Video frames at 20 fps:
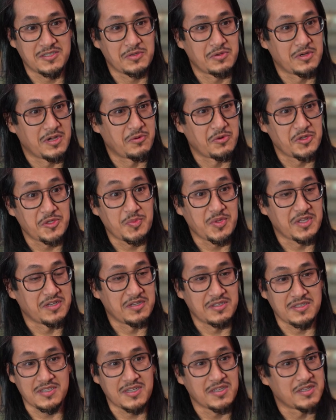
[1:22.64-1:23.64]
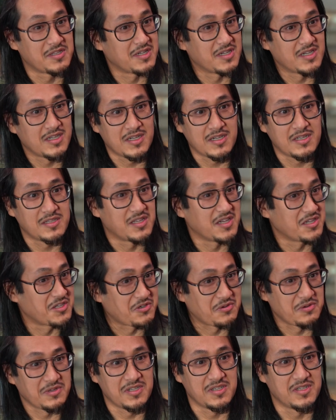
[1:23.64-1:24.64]
so I was playing Zelda,
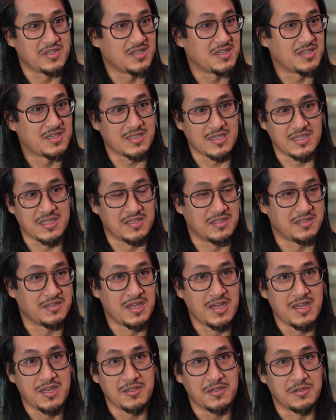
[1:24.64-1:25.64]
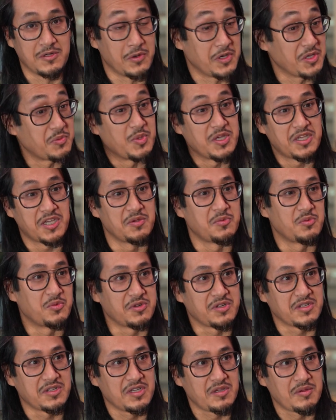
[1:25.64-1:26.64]
Tetris, and you know, it became
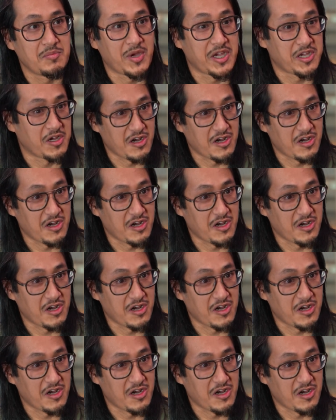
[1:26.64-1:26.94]
really my